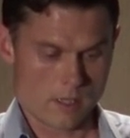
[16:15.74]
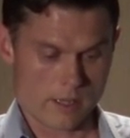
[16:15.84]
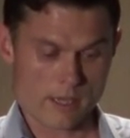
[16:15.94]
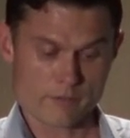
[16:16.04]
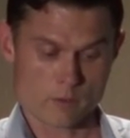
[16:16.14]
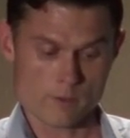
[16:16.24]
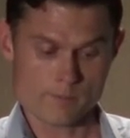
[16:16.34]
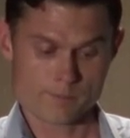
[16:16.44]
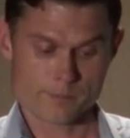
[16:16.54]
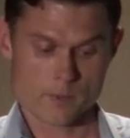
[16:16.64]
Therefore,
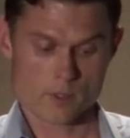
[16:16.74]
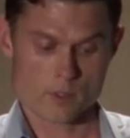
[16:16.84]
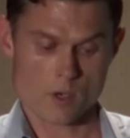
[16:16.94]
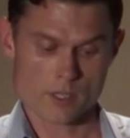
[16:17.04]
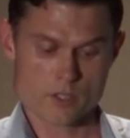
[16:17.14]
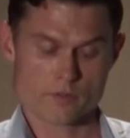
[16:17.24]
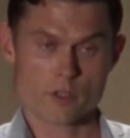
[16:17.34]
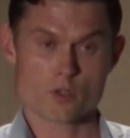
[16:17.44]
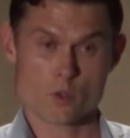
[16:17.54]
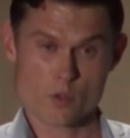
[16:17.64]
knowledge of
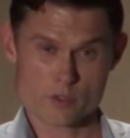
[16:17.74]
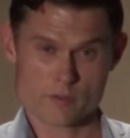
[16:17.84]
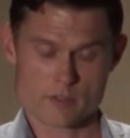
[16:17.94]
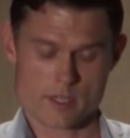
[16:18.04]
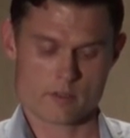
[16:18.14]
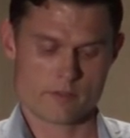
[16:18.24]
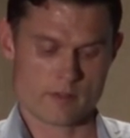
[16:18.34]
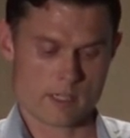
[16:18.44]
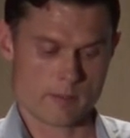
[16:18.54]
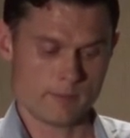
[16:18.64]
the source of dietary
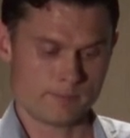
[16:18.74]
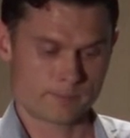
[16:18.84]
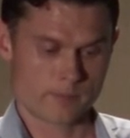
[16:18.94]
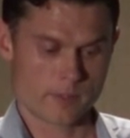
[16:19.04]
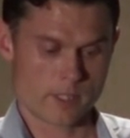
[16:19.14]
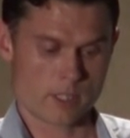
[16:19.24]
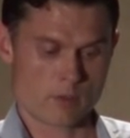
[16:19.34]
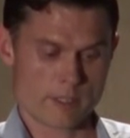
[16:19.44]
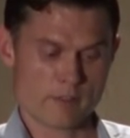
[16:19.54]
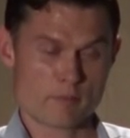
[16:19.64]
fiber, the
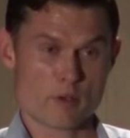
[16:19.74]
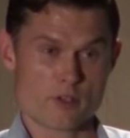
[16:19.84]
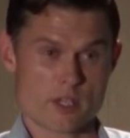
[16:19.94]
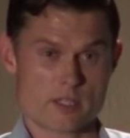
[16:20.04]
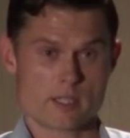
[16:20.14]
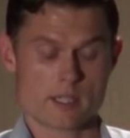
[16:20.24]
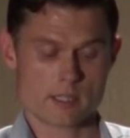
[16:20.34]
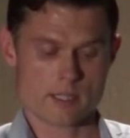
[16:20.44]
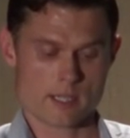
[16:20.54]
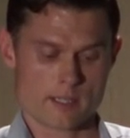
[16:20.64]
degree of processing
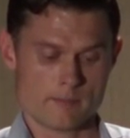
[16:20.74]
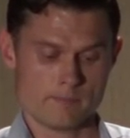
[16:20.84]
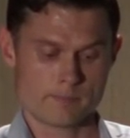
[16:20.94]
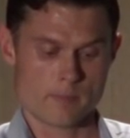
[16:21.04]
undertaken,